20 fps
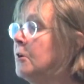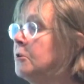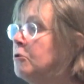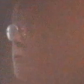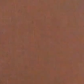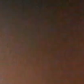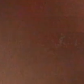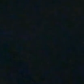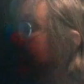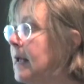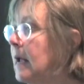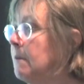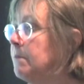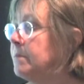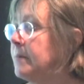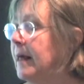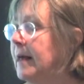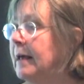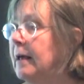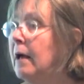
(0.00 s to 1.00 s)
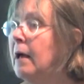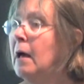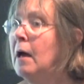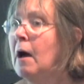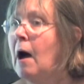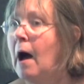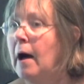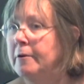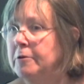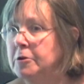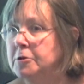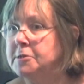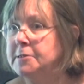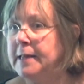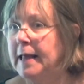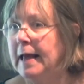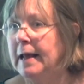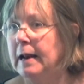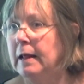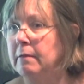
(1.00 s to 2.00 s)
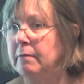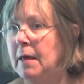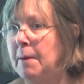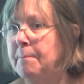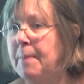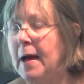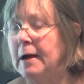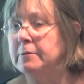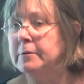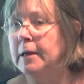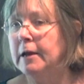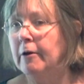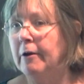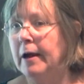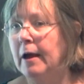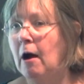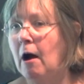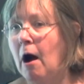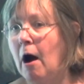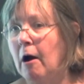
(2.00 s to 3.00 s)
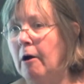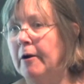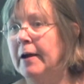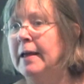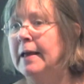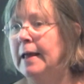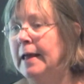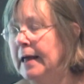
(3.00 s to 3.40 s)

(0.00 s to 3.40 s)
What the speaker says: Do the same thing understanding that bacteria are